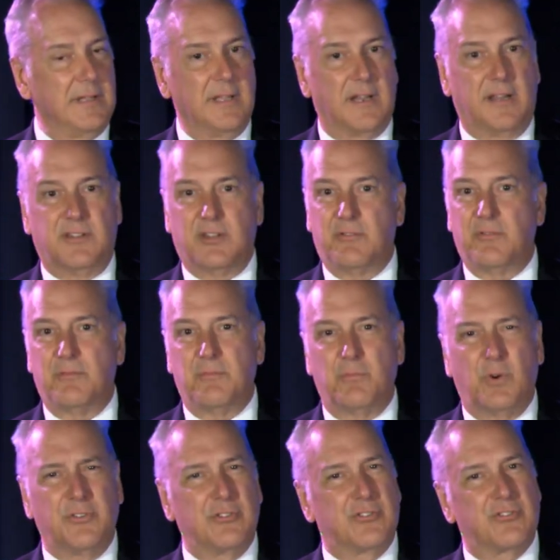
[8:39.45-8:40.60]
and I
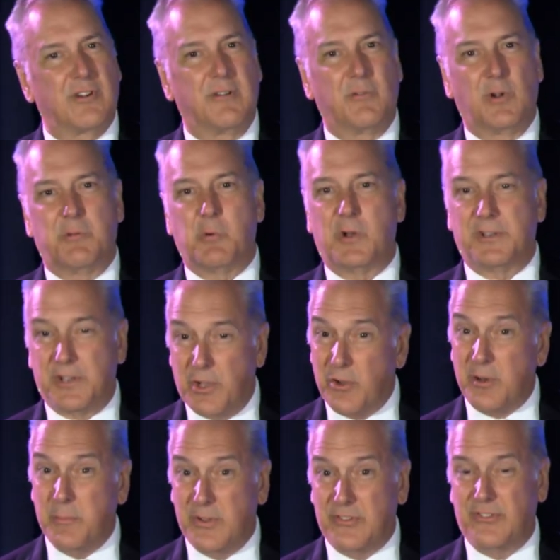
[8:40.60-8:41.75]
wasn't sure I really wanted to go
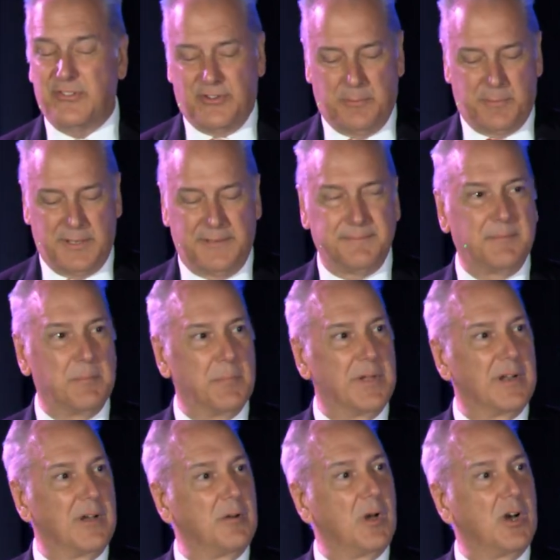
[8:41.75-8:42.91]
to Mississippi, but
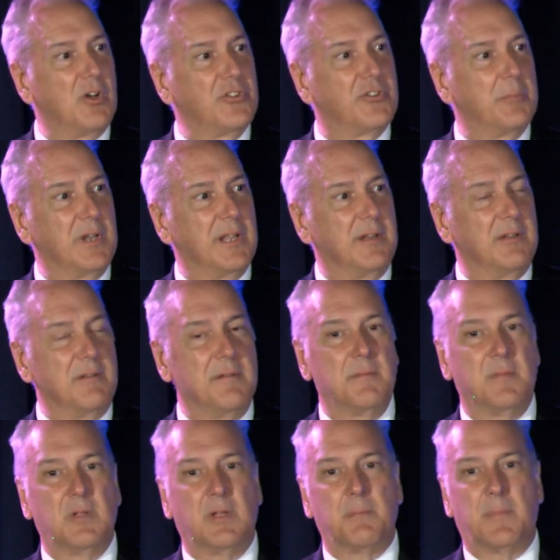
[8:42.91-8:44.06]
ultimately,
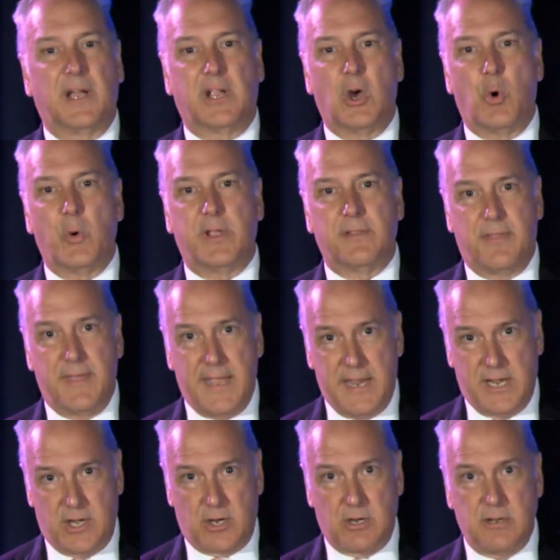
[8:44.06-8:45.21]
by going
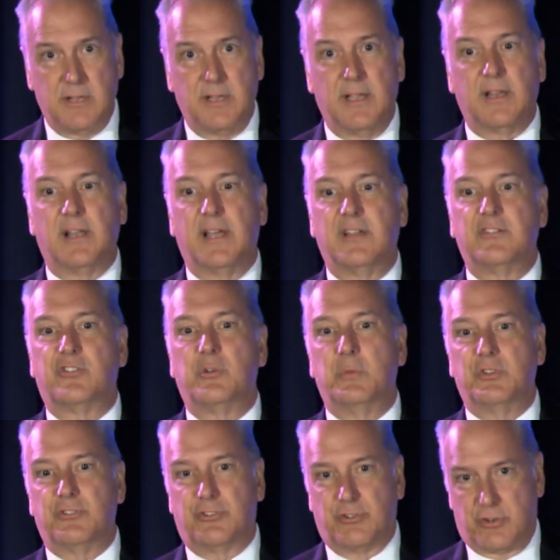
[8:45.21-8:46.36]
there, it led to
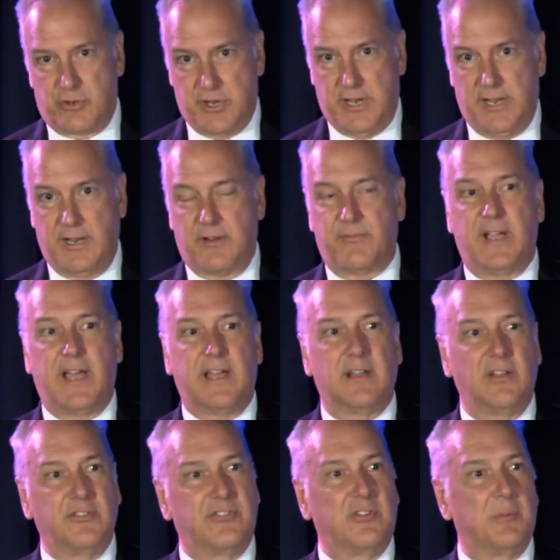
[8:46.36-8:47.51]
Missouri, and if I hadn't
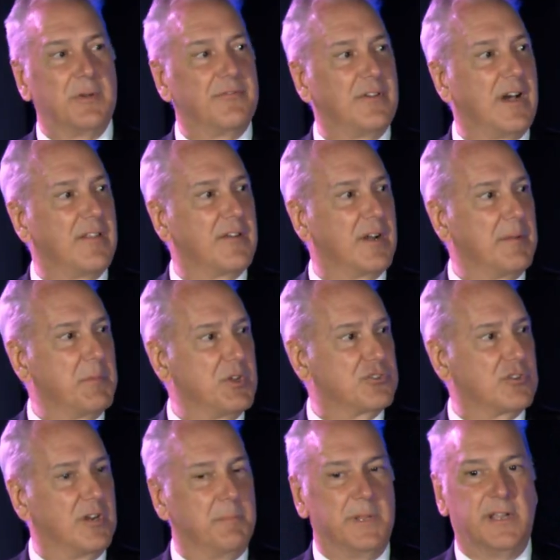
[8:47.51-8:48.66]
listened to my father, I'm not
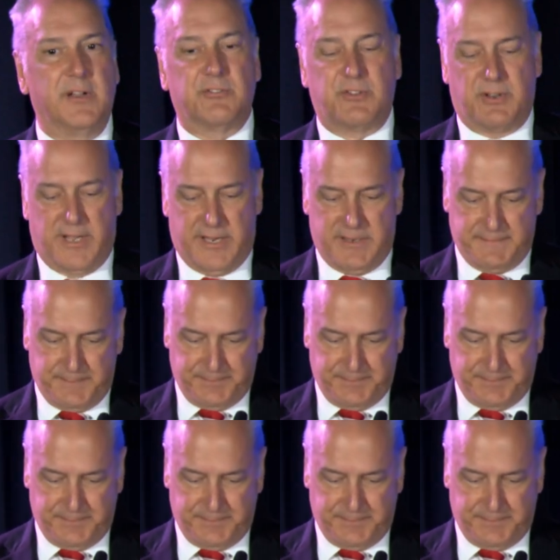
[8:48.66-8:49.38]
sure I'd be here tonight.